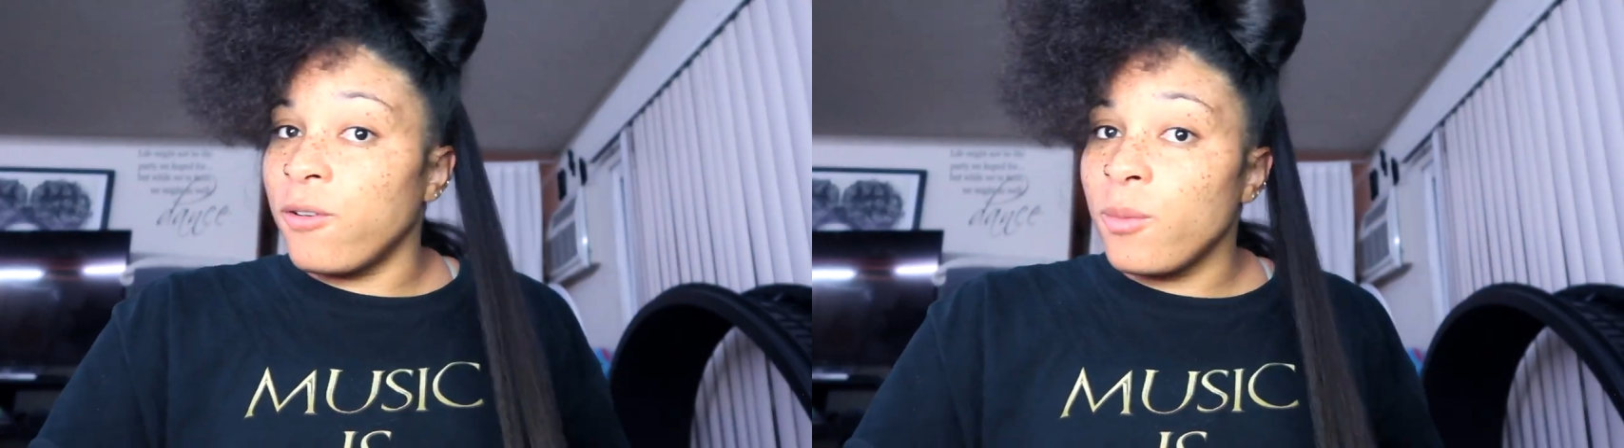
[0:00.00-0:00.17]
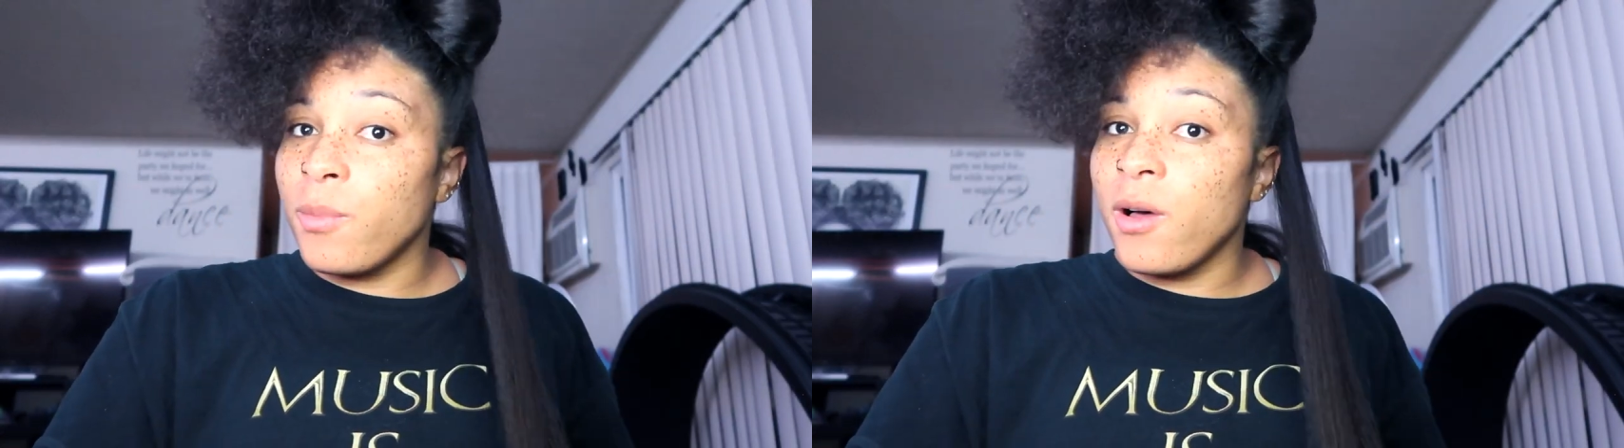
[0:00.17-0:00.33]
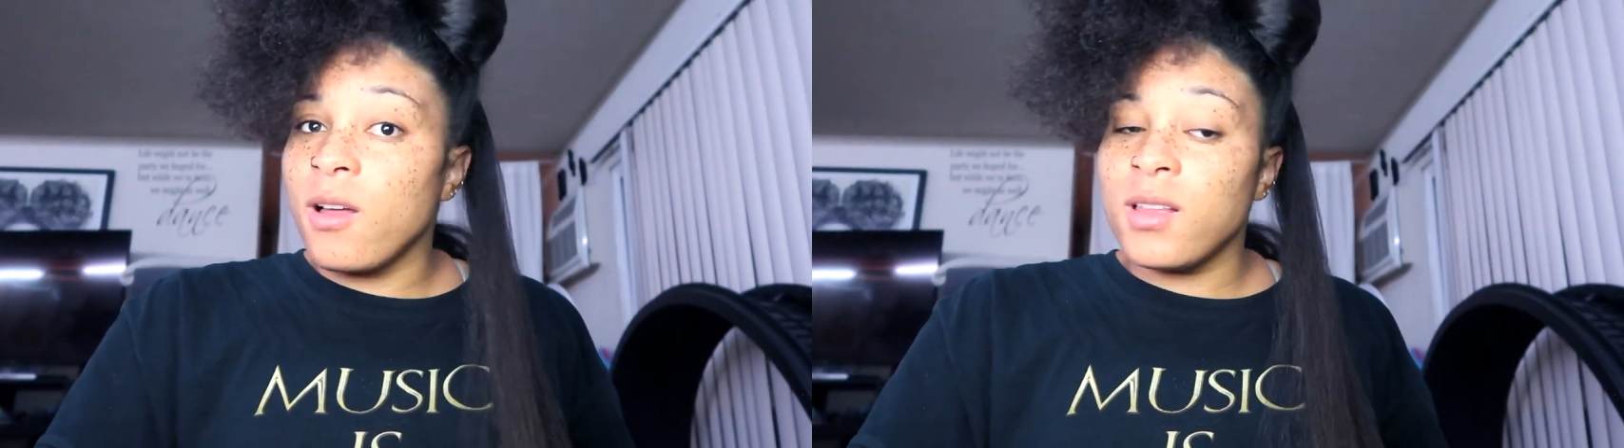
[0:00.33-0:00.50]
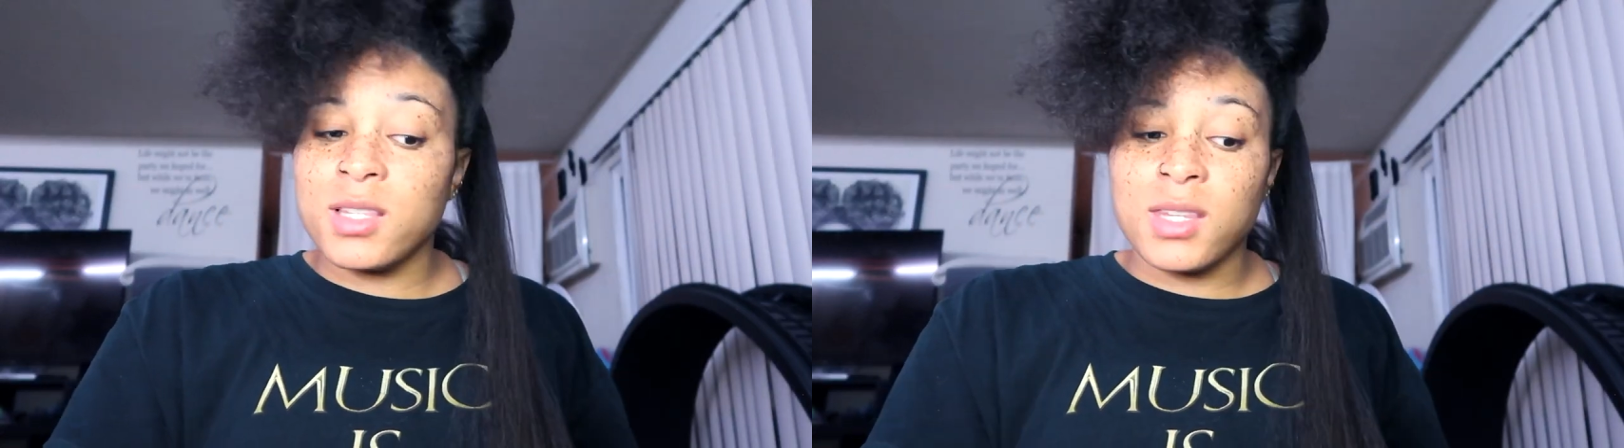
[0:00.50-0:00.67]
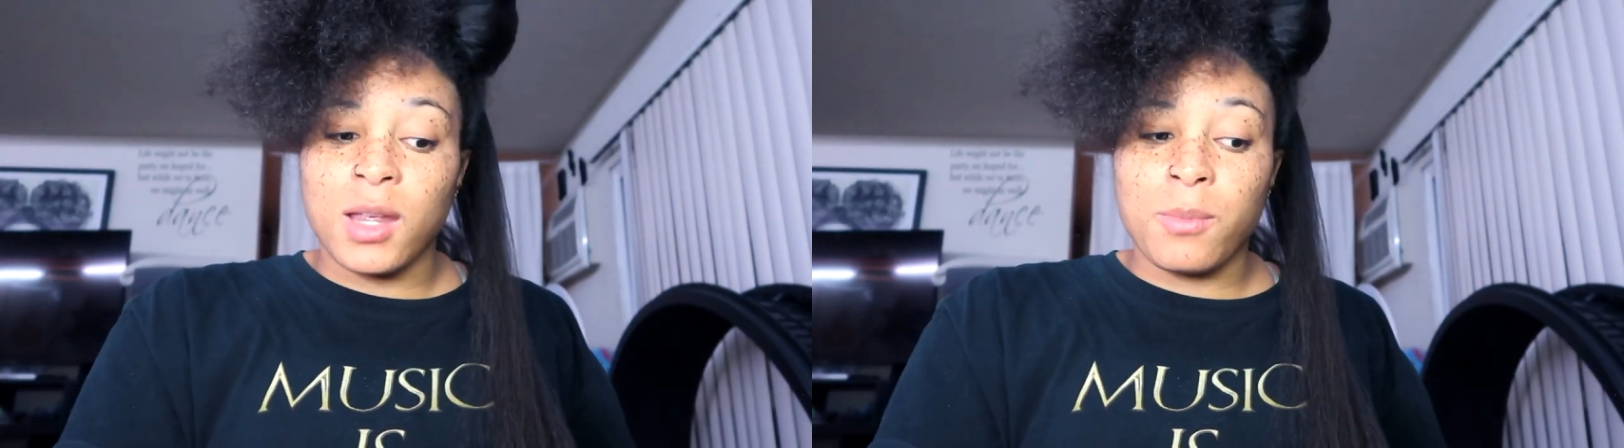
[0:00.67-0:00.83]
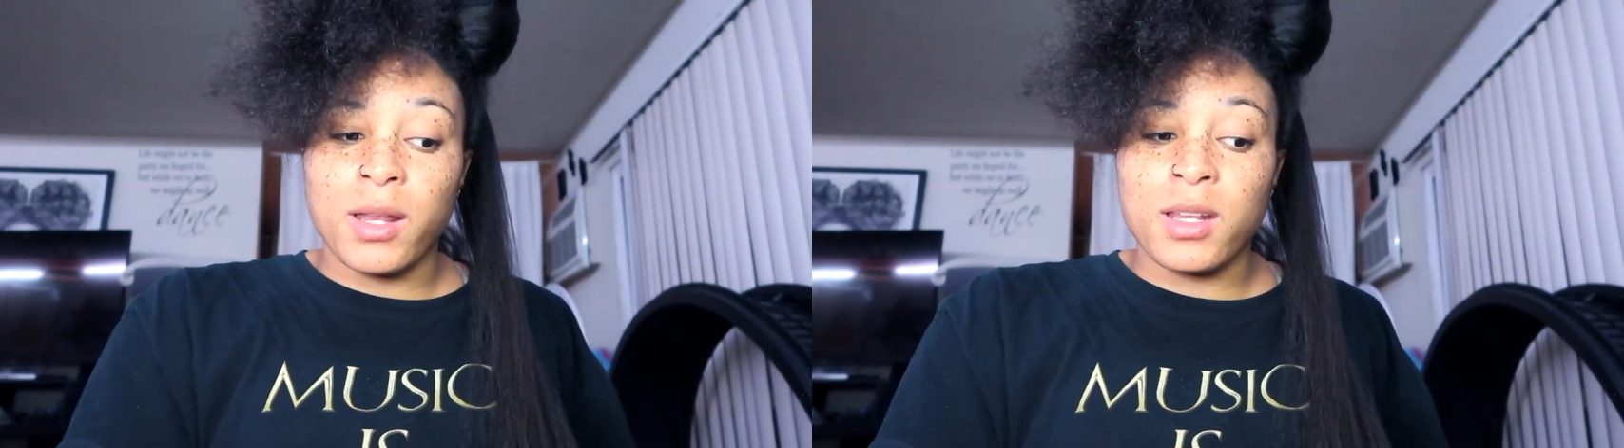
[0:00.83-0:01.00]
Football is
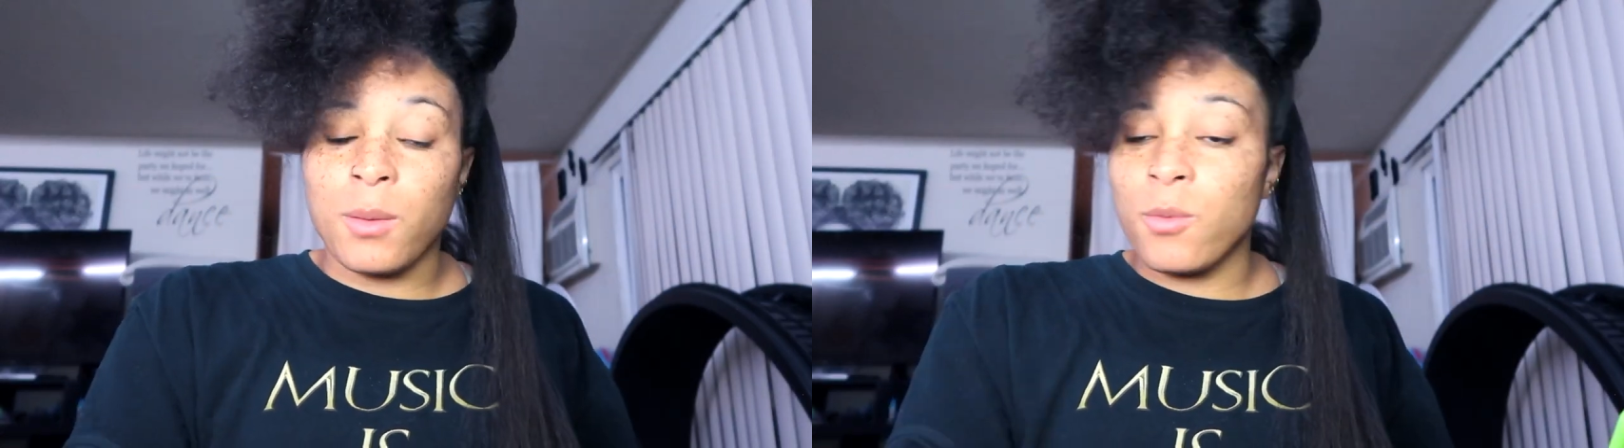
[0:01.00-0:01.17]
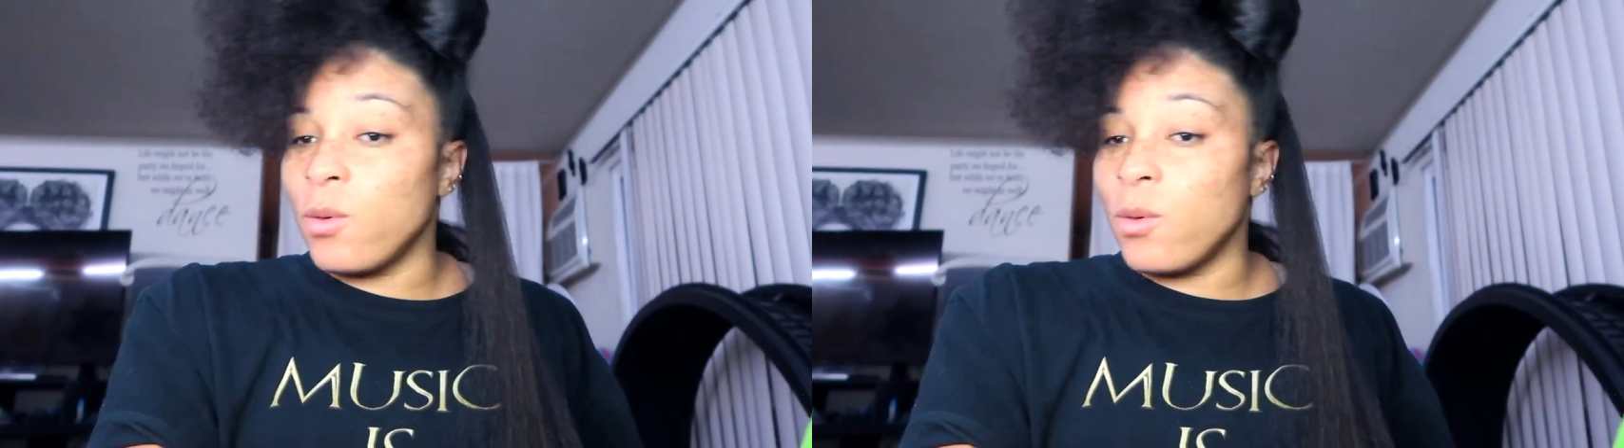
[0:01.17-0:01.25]
like my number